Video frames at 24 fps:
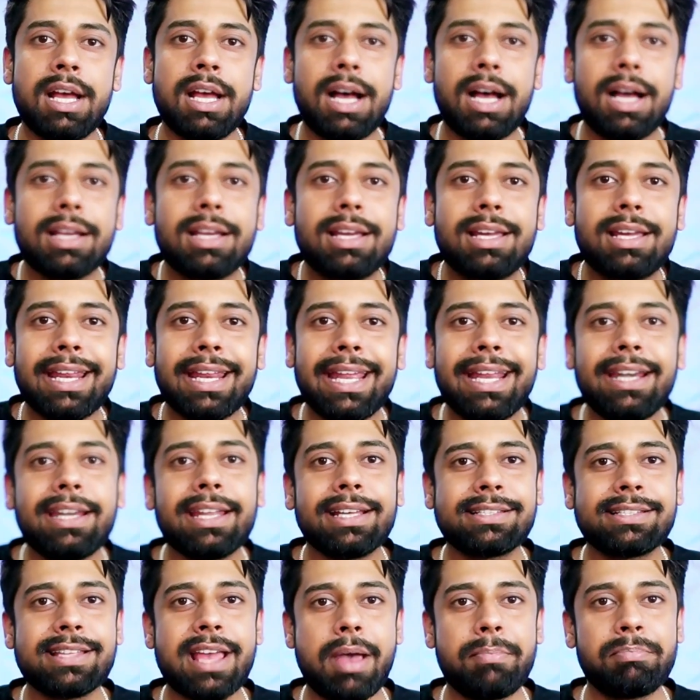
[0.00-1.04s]
A great
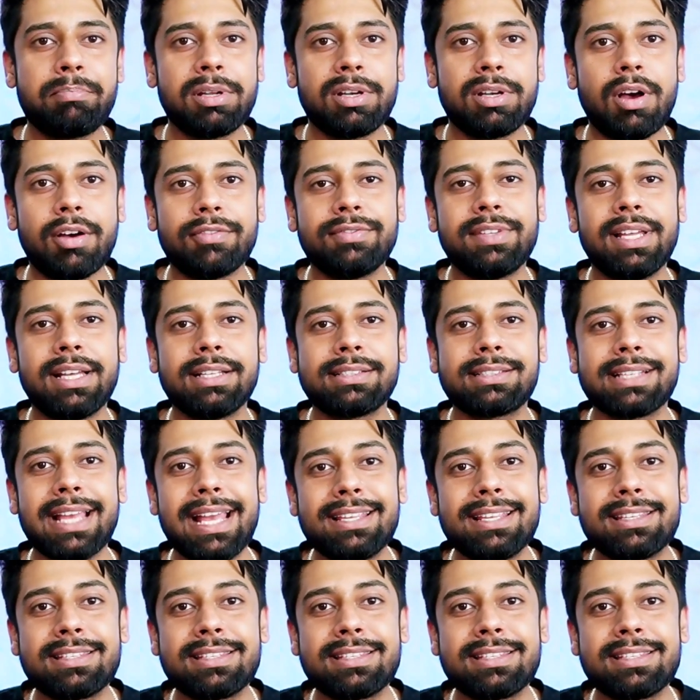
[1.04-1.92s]
example of this is